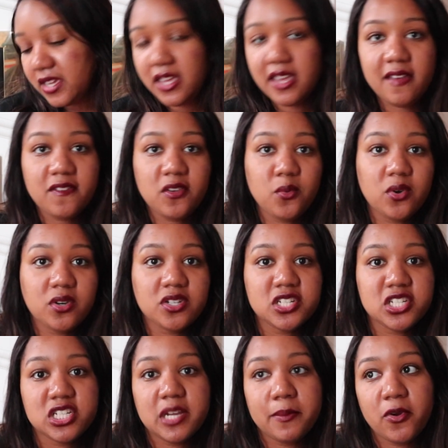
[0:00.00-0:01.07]
if you want
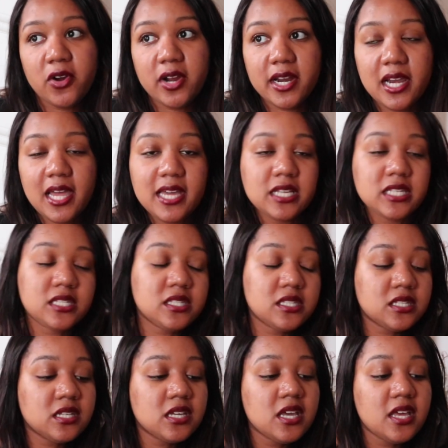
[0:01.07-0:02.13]
shimmering legs
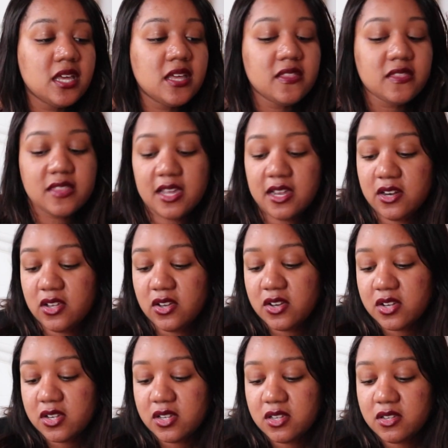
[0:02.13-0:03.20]
that
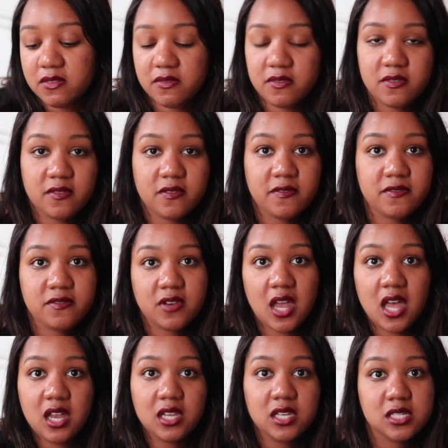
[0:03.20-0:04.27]
look
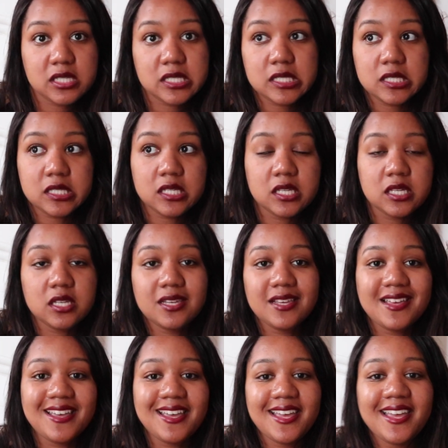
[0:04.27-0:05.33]
flawless
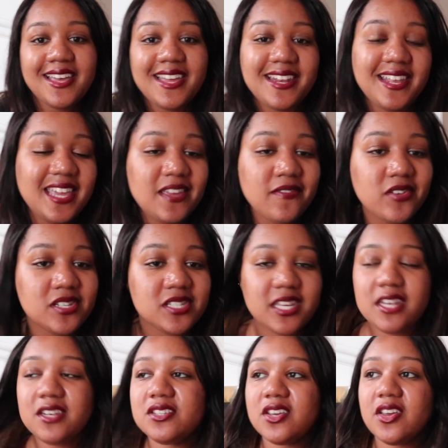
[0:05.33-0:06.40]
and even
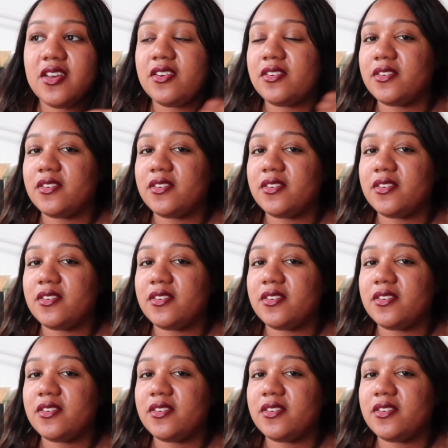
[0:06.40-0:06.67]
skin tone.